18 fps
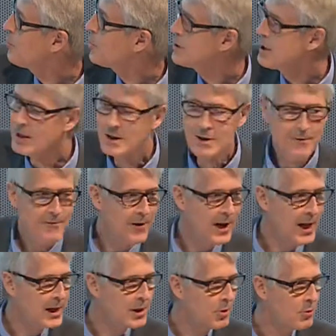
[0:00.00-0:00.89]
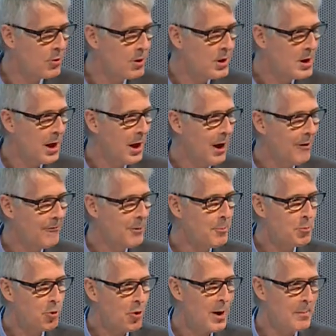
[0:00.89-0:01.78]
predictive value of a
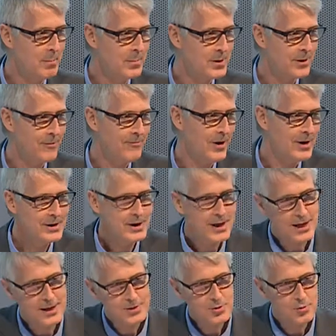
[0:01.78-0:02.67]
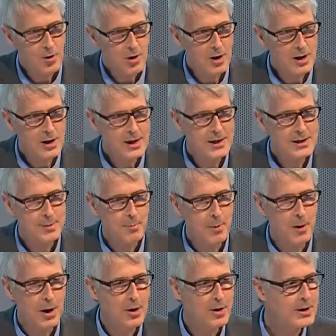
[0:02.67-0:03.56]
prompt. If I say it's wrong, it's
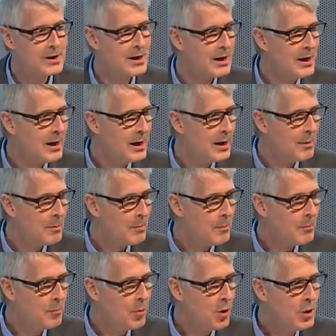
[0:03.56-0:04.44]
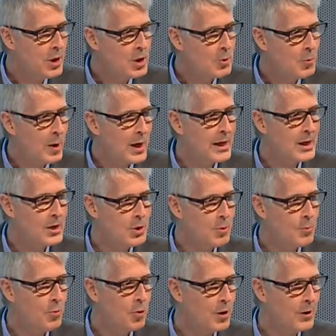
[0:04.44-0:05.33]
about 0.1 to
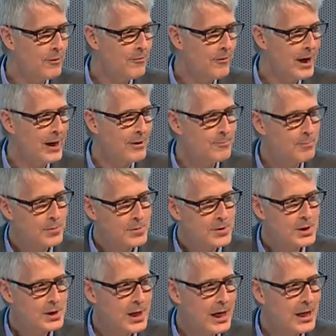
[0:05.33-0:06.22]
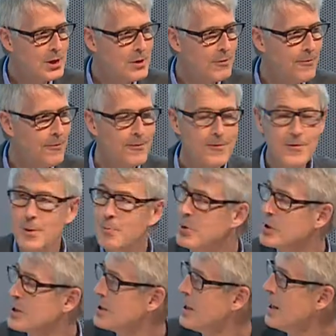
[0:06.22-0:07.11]
0.5, 10 to
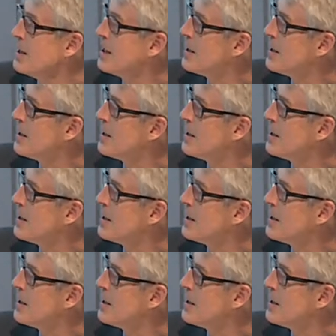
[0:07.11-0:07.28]
50%.